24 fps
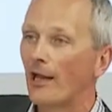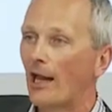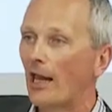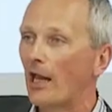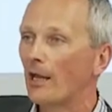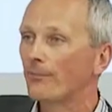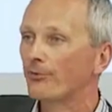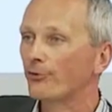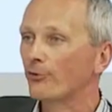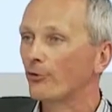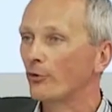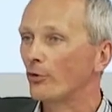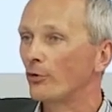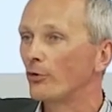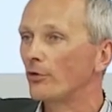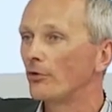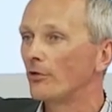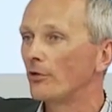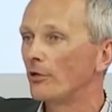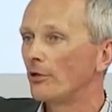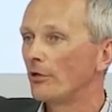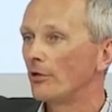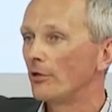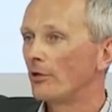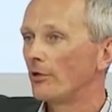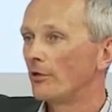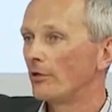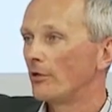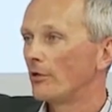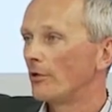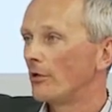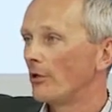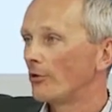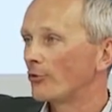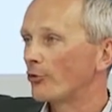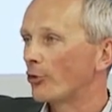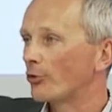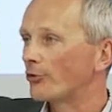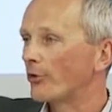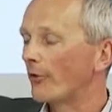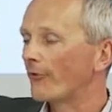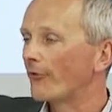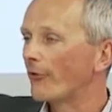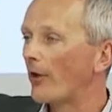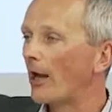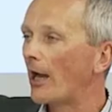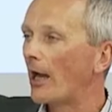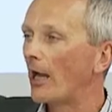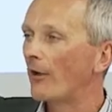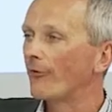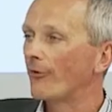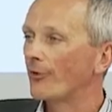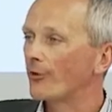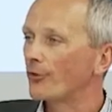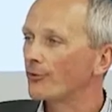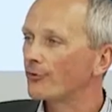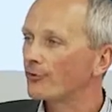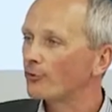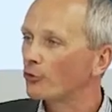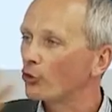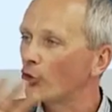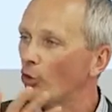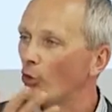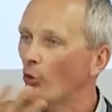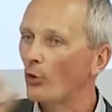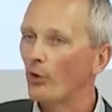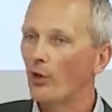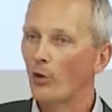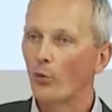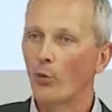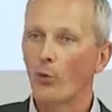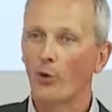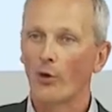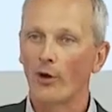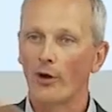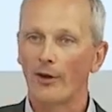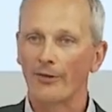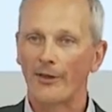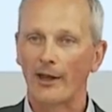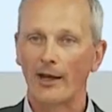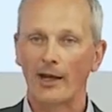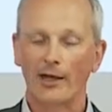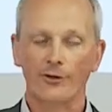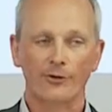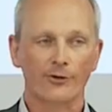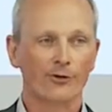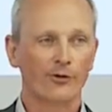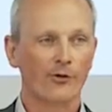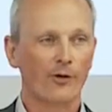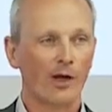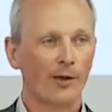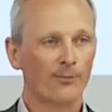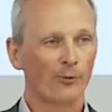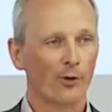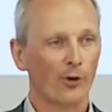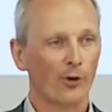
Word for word: helps you to survive in this dual world that I described